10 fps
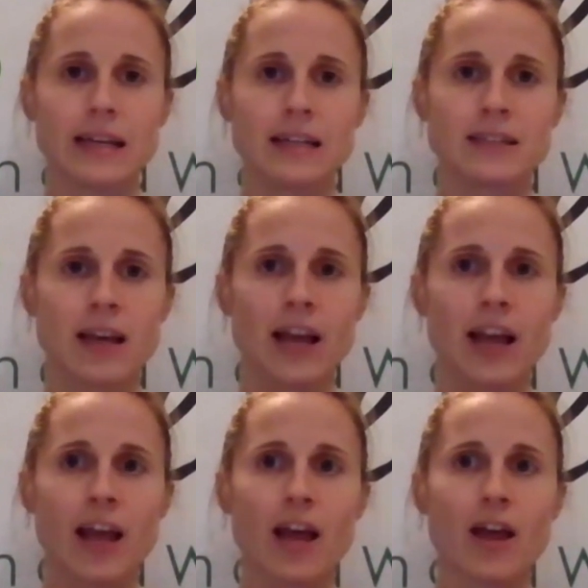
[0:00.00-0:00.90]
is
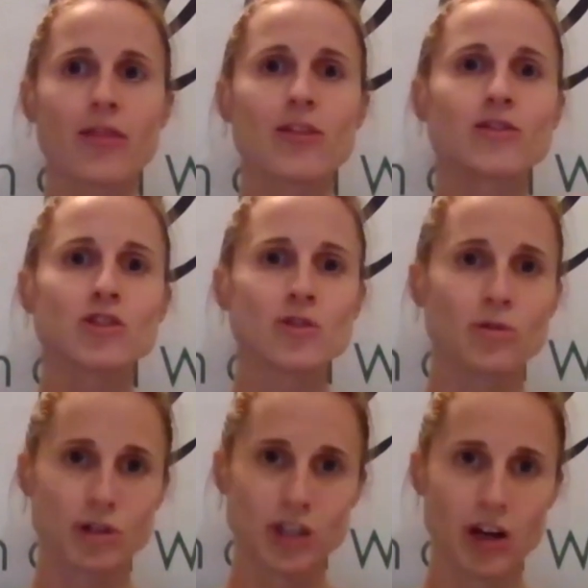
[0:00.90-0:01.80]
the
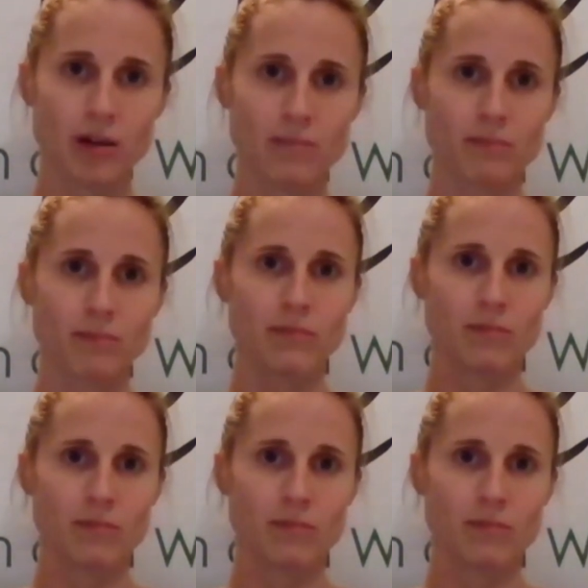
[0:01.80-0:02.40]
short-term,